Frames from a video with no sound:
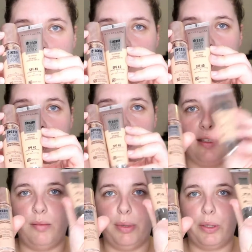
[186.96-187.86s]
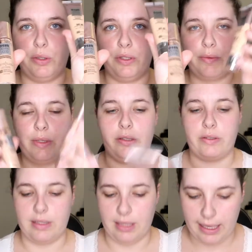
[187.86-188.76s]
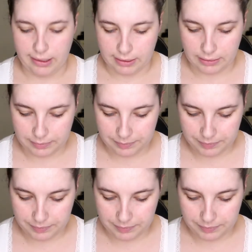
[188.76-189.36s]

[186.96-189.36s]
If anything in the bottle, this one looks lighter.